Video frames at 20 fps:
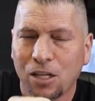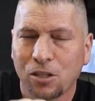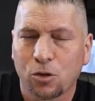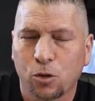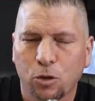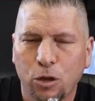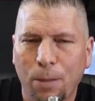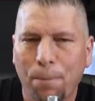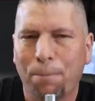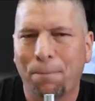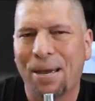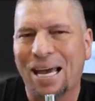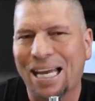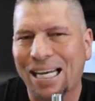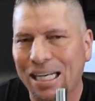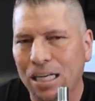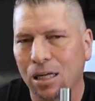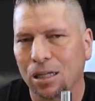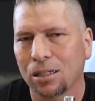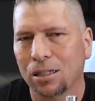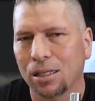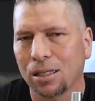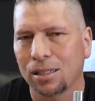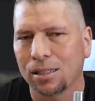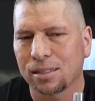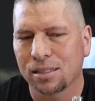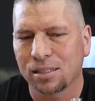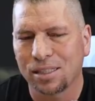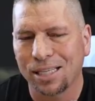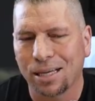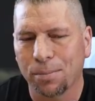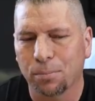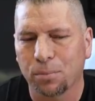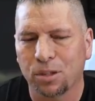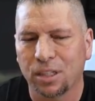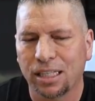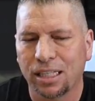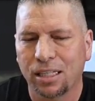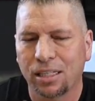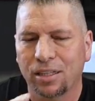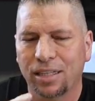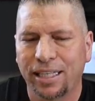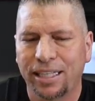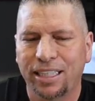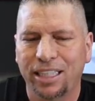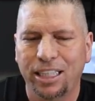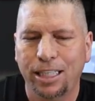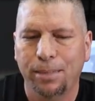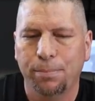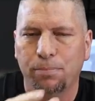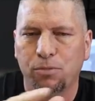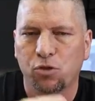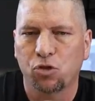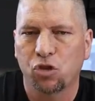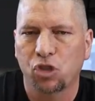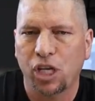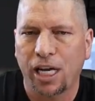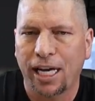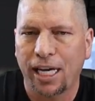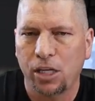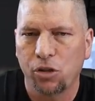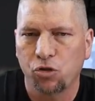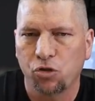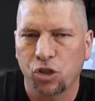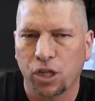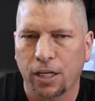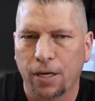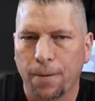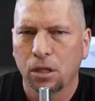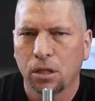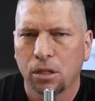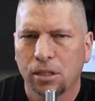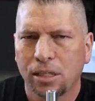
So depending on the assembly, they keep changing.